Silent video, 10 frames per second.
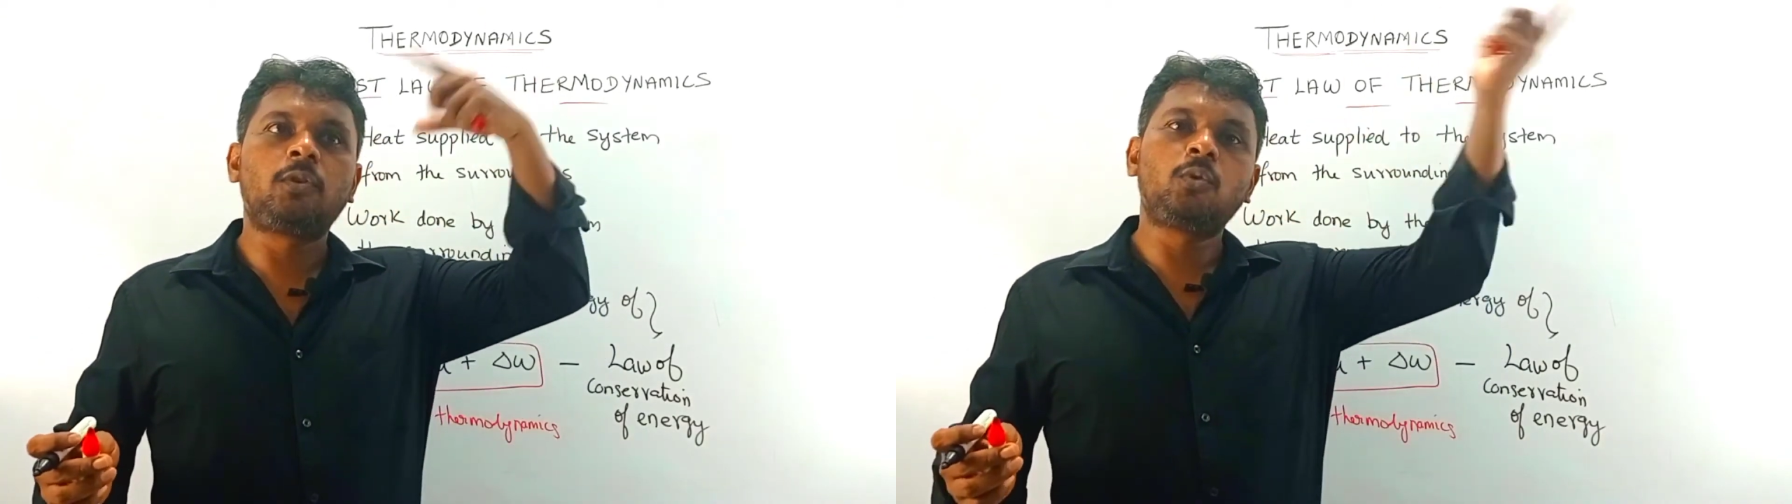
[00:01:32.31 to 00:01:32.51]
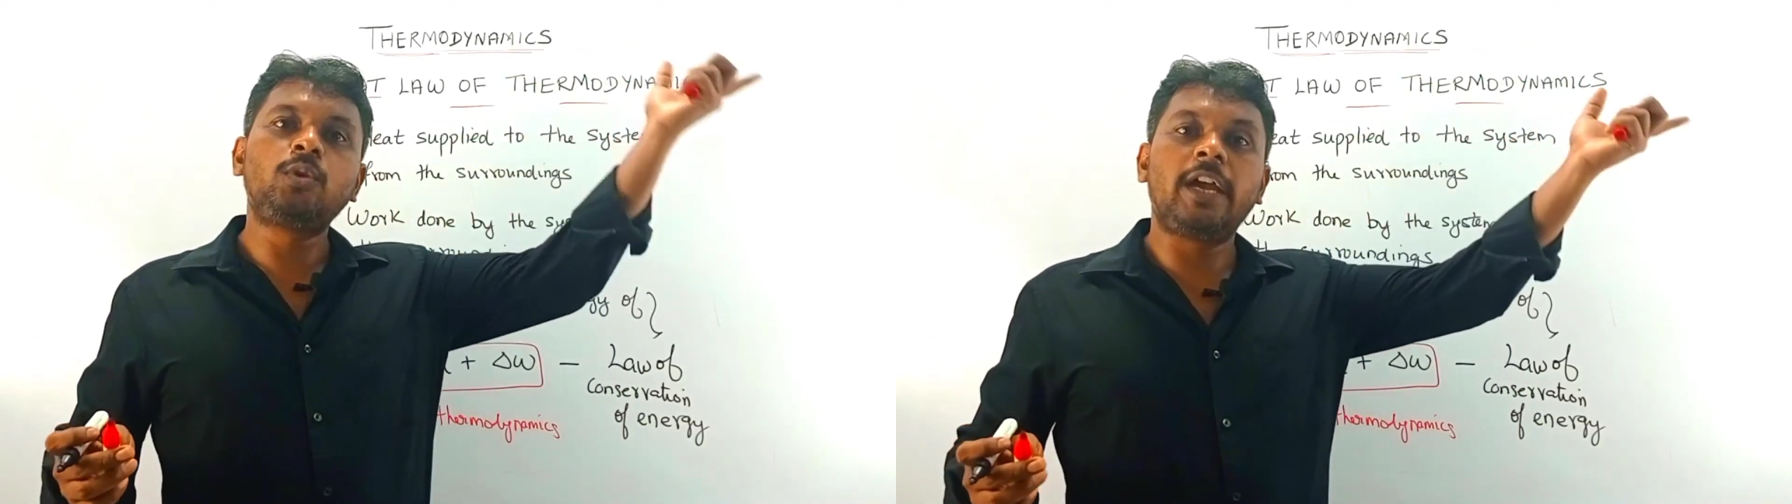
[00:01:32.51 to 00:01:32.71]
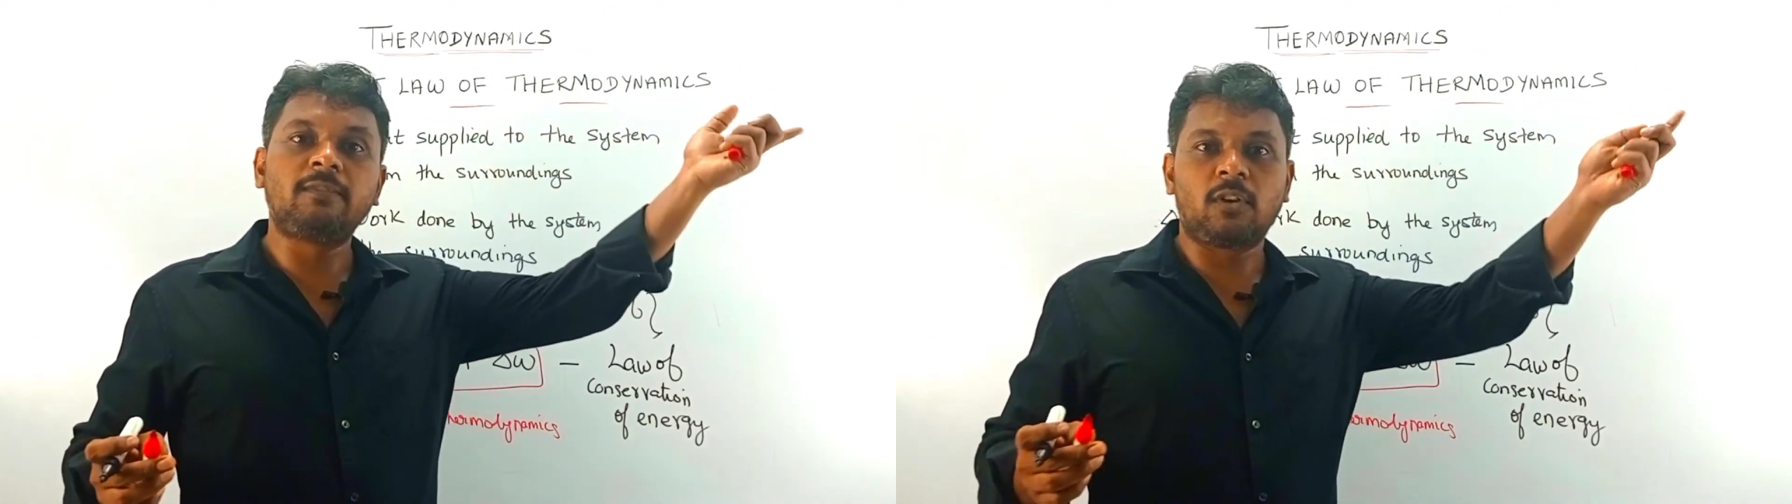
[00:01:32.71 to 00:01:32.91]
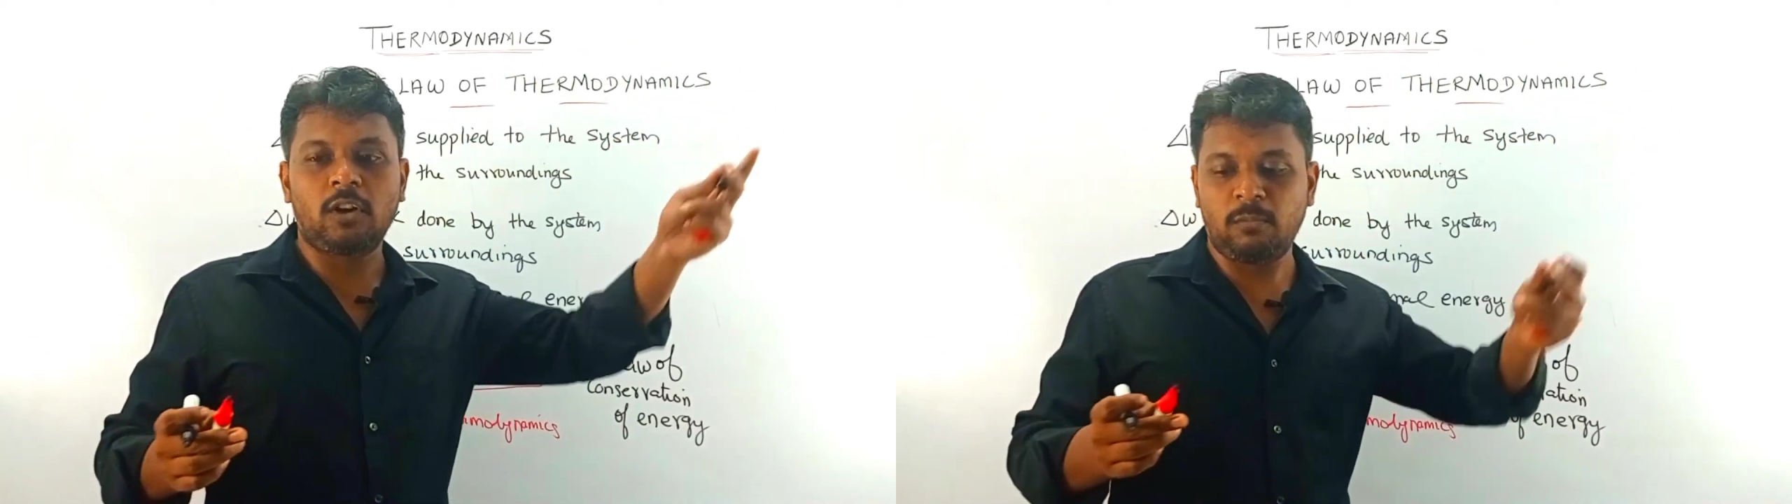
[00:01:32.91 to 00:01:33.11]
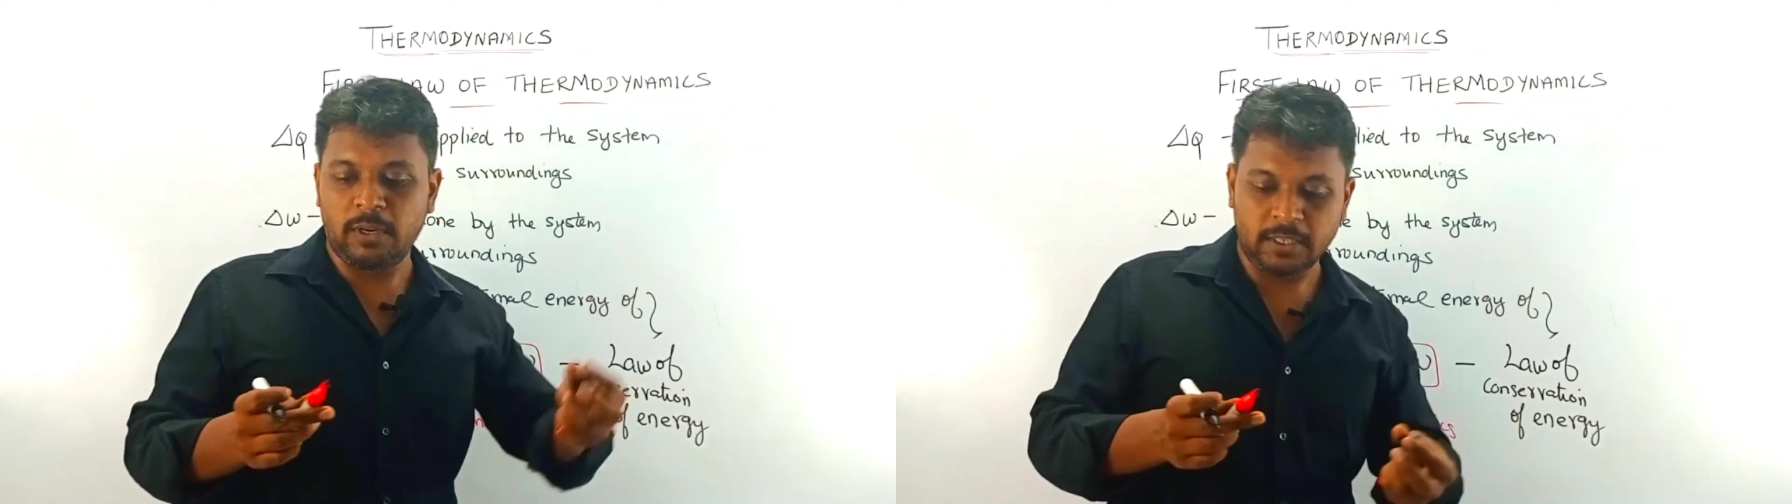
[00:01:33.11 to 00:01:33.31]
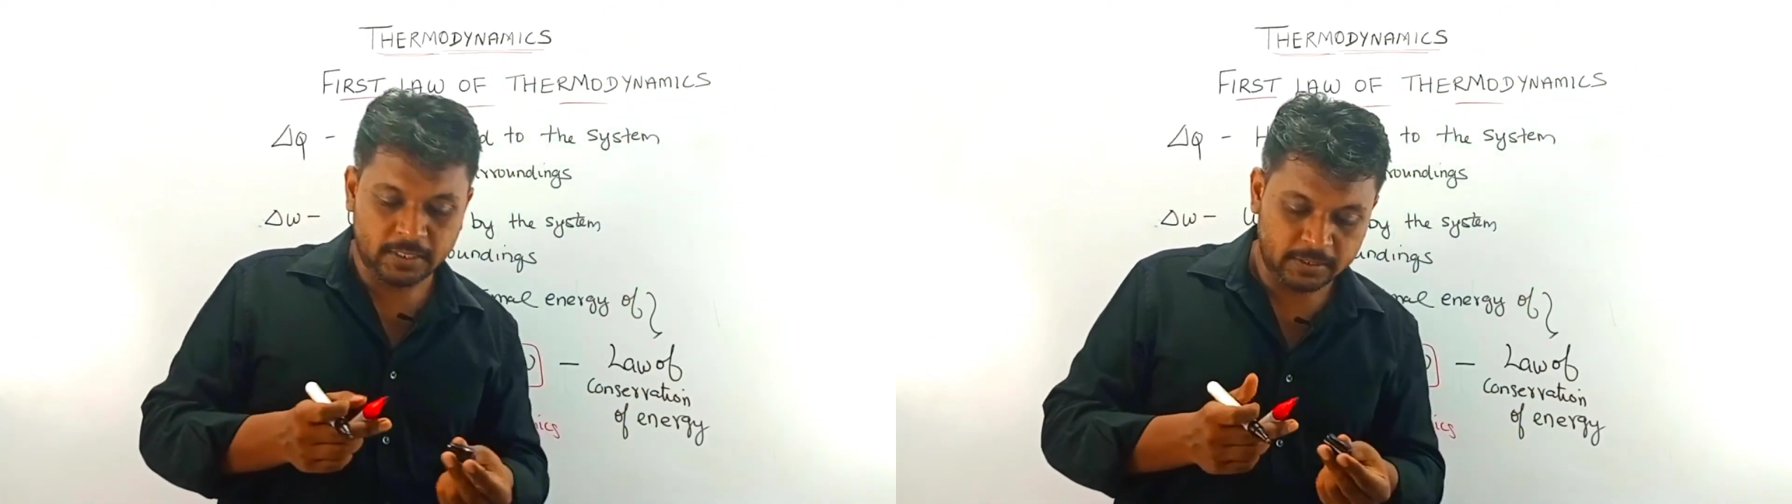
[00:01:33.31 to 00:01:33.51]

to the environment.